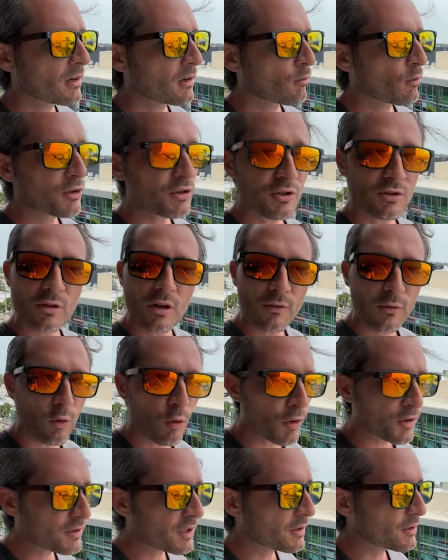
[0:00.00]
which of
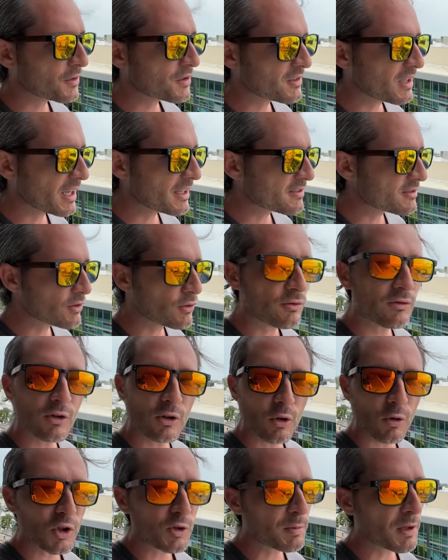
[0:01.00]
course other states do
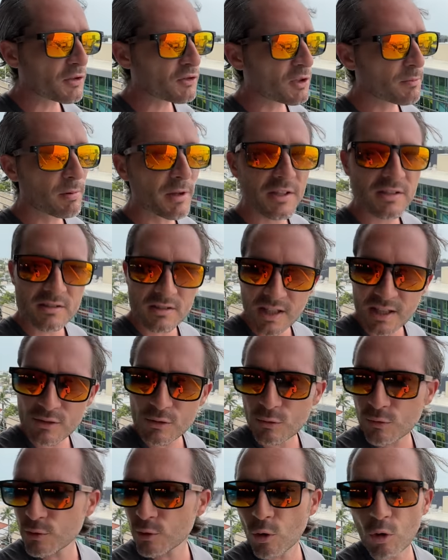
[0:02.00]
too, especially places like
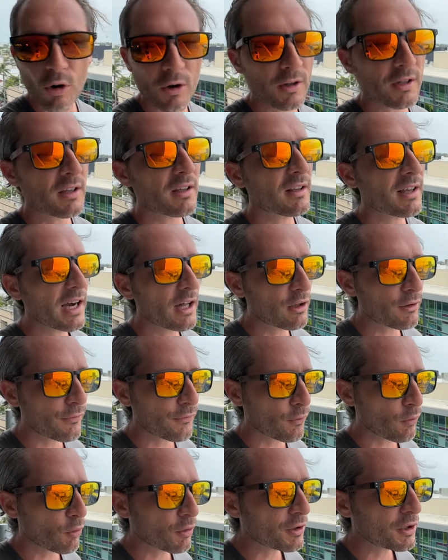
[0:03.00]
New York and
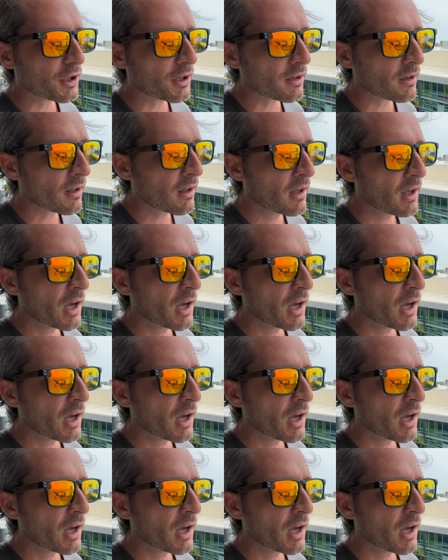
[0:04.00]
California.